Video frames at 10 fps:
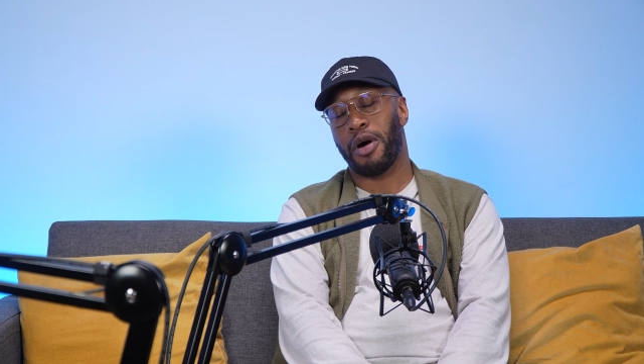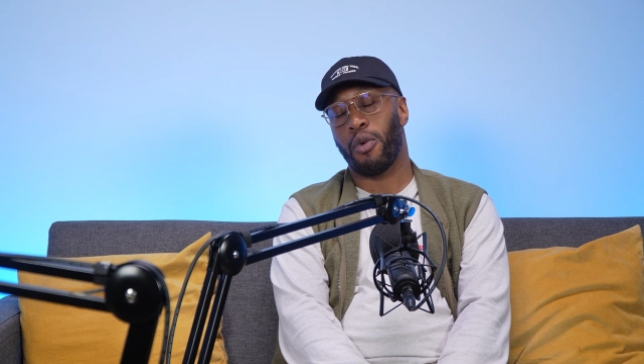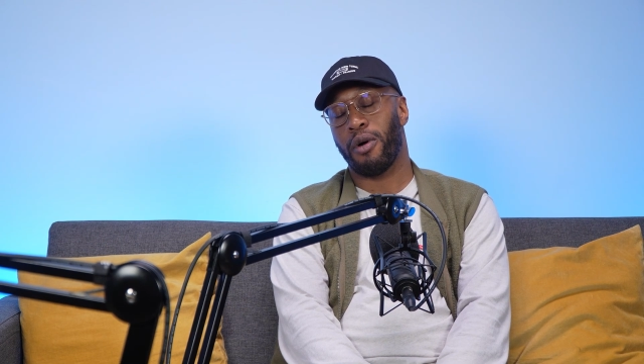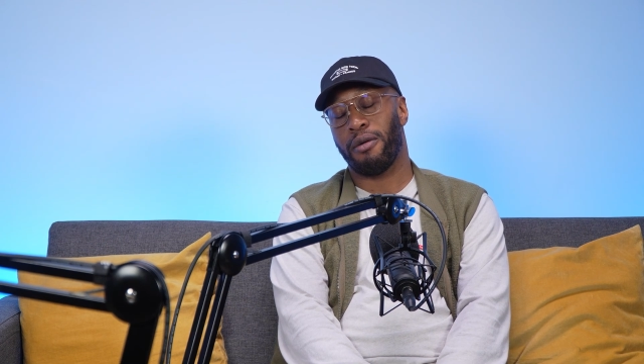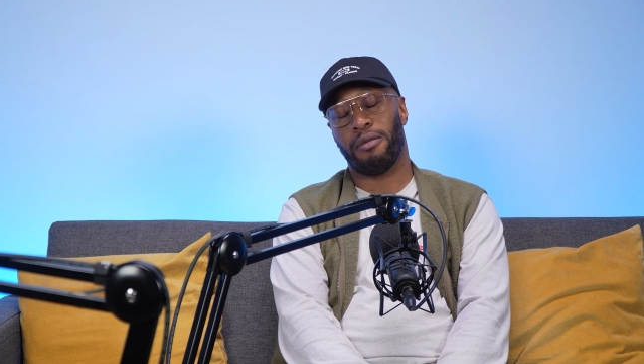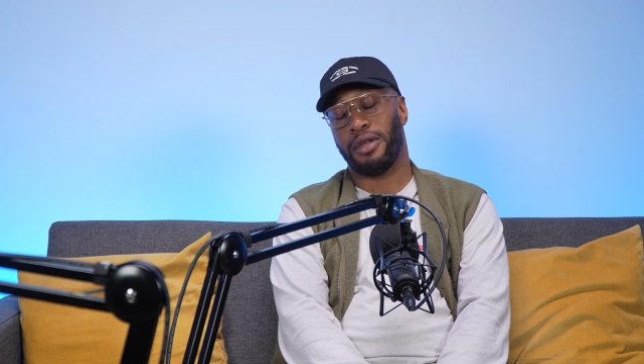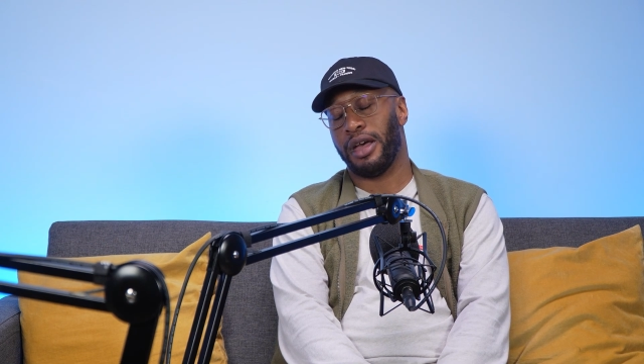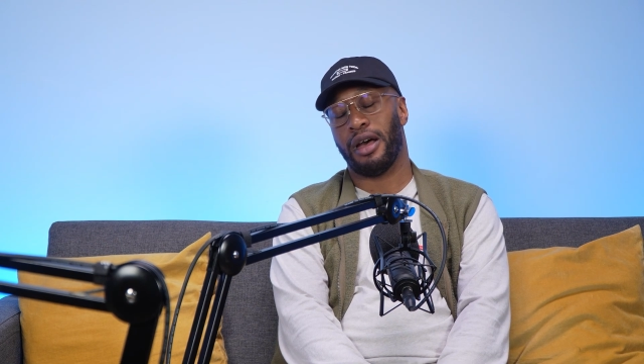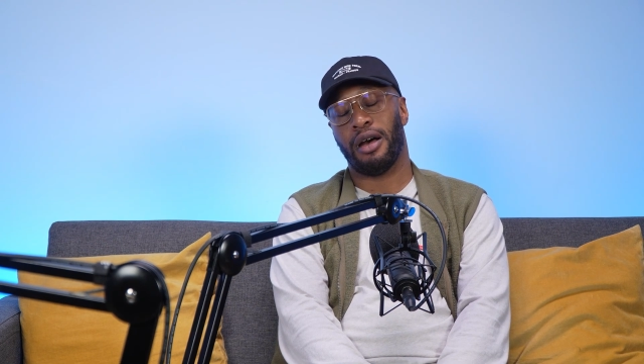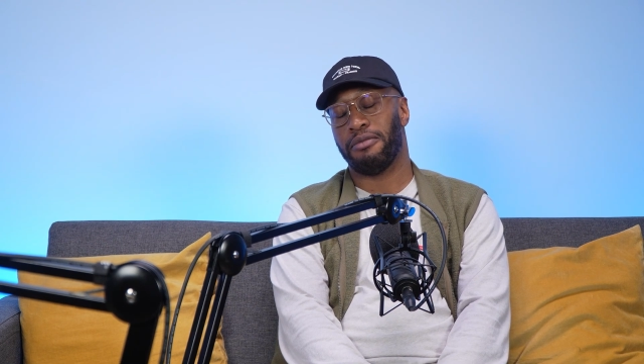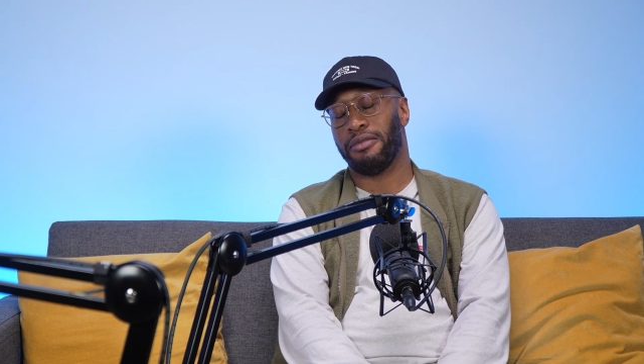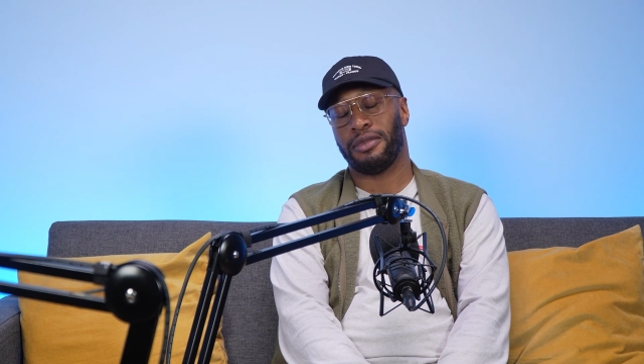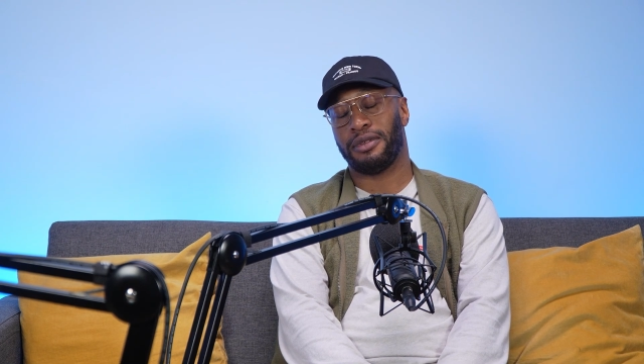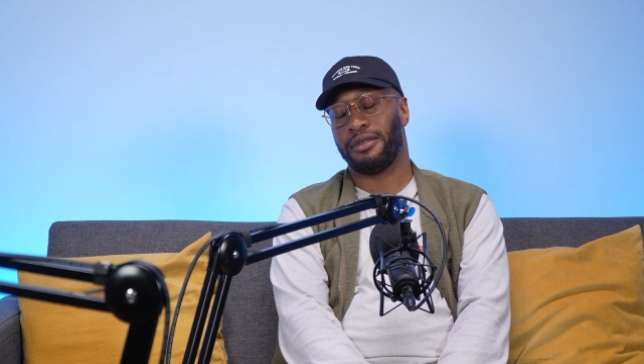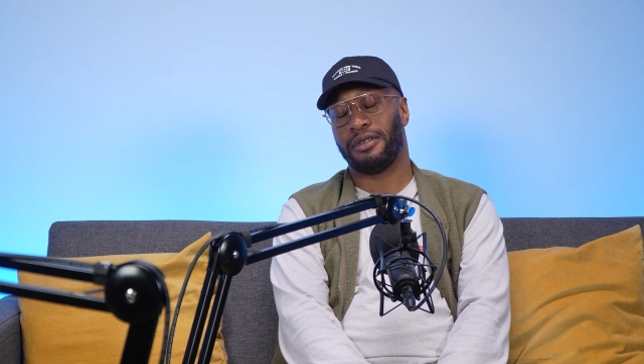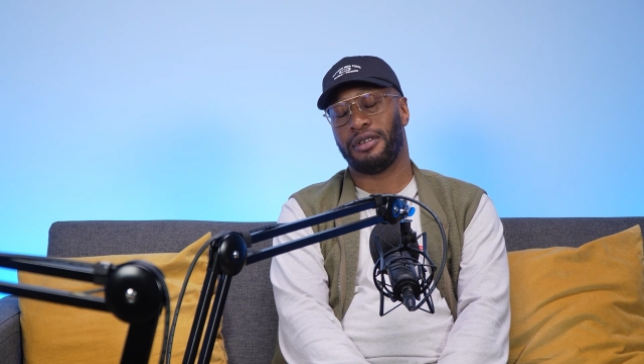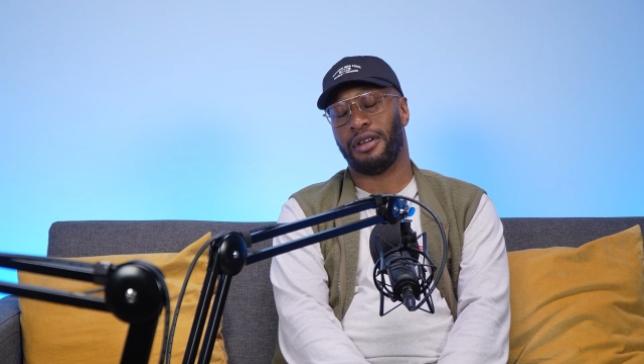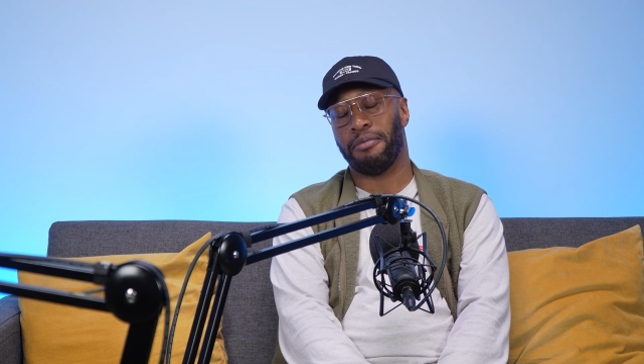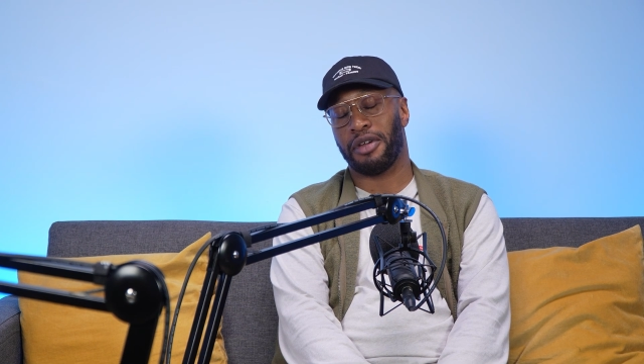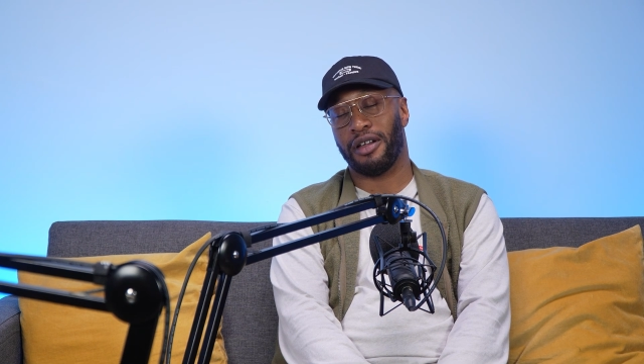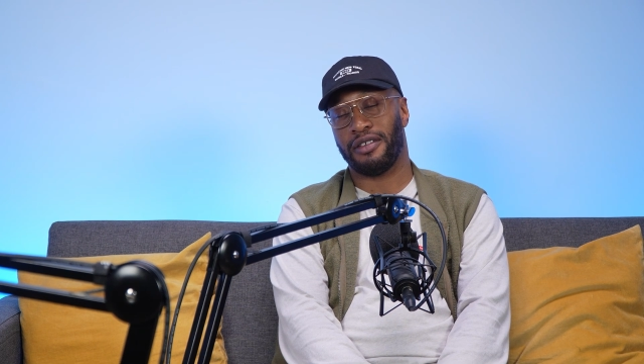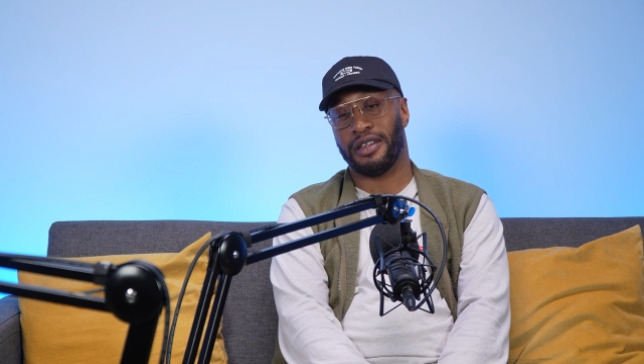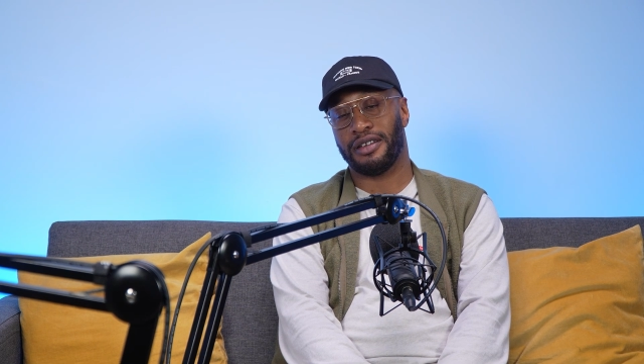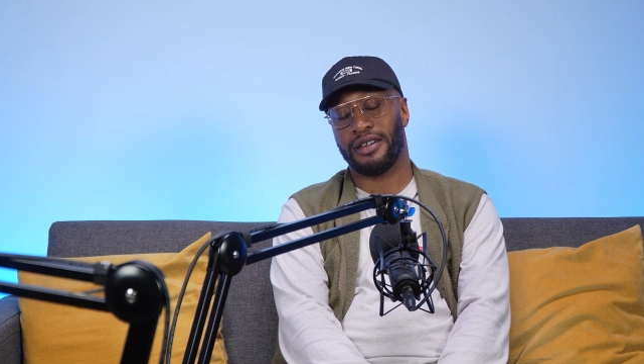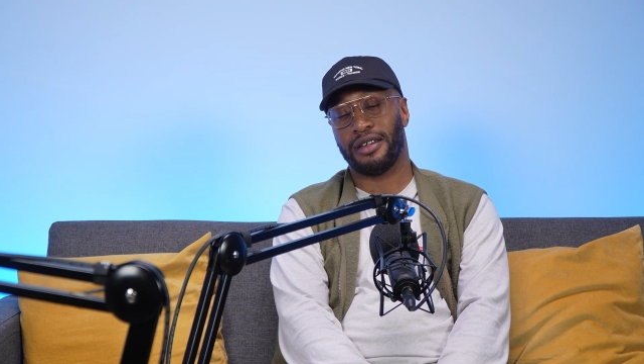I'm gutted.